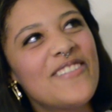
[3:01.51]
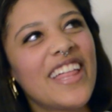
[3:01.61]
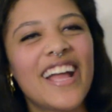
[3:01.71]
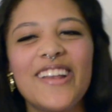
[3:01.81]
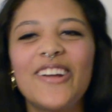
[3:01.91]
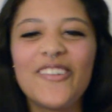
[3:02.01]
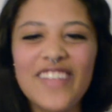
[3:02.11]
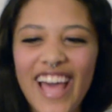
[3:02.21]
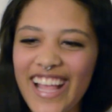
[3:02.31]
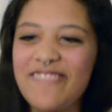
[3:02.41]
but like
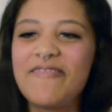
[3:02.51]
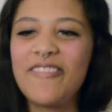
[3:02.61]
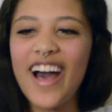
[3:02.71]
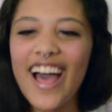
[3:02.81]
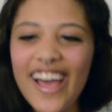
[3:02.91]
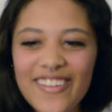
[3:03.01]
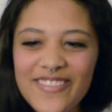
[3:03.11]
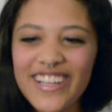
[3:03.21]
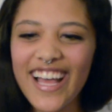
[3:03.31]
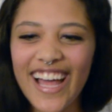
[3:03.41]
normally I can vibe
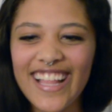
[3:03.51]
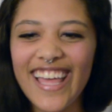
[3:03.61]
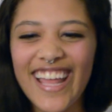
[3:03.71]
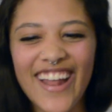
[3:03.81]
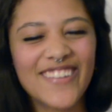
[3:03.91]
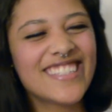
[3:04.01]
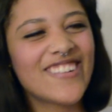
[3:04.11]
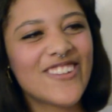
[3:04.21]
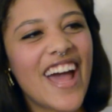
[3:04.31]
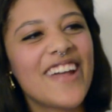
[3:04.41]
with Kanye, and I was
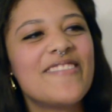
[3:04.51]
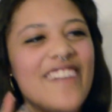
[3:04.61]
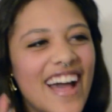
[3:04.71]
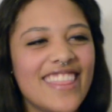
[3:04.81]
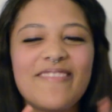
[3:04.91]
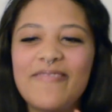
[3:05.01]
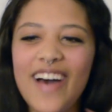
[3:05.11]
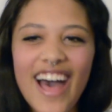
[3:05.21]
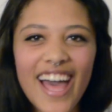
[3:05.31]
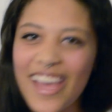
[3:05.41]
trying to find the
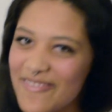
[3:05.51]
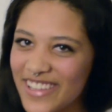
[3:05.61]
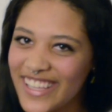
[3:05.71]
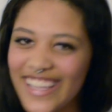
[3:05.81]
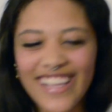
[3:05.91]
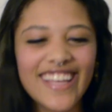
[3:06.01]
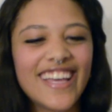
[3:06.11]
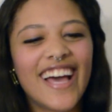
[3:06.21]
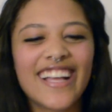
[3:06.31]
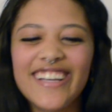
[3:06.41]
vibe.
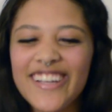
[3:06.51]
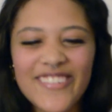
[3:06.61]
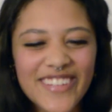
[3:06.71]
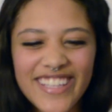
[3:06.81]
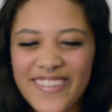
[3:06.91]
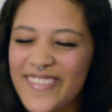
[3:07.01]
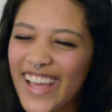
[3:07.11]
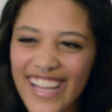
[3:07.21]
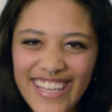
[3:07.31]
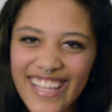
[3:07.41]
I couldn't really
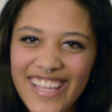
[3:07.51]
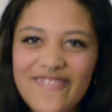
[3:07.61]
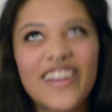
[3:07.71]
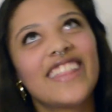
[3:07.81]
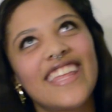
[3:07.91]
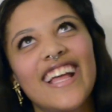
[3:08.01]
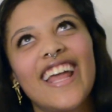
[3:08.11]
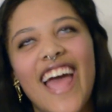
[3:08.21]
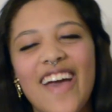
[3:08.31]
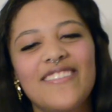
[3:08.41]
find it, but then
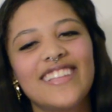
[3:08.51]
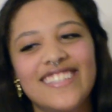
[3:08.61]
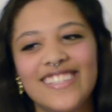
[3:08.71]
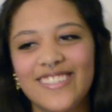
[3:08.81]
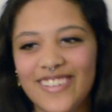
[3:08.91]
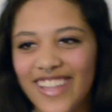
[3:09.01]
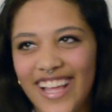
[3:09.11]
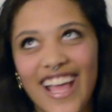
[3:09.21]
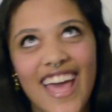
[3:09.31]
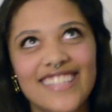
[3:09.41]
again, I haven't listened to it
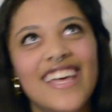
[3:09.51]
like as